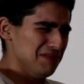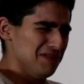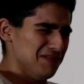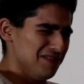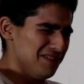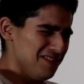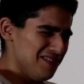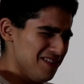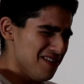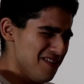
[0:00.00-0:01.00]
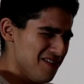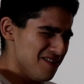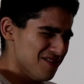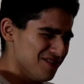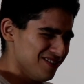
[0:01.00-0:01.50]

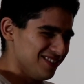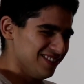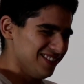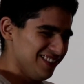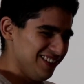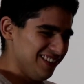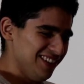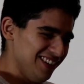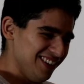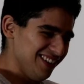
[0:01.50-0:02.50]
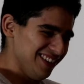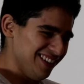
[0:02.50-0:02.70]
This person isn't speaking.